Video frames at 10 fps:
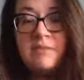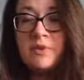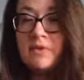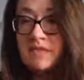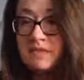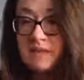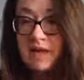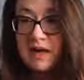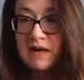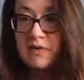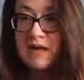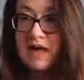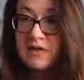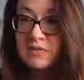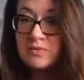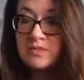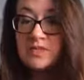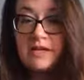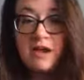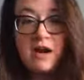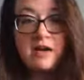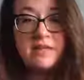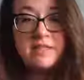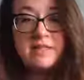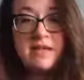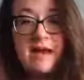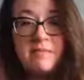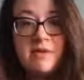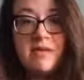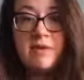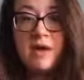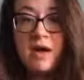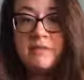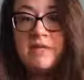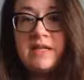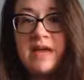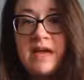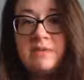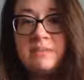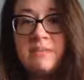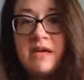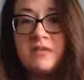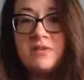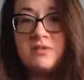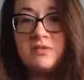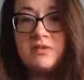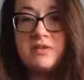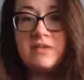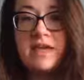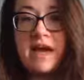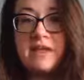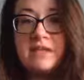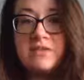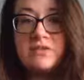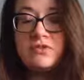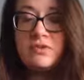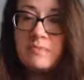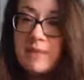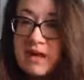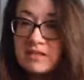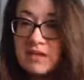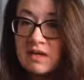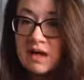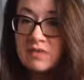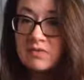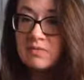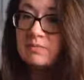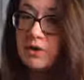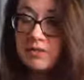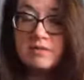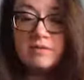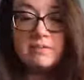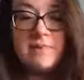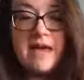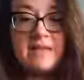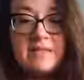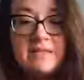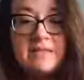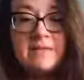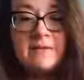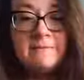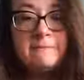pull supply or casualty carts, and they were commonly kept by soldiers as troop mascots or personal pets.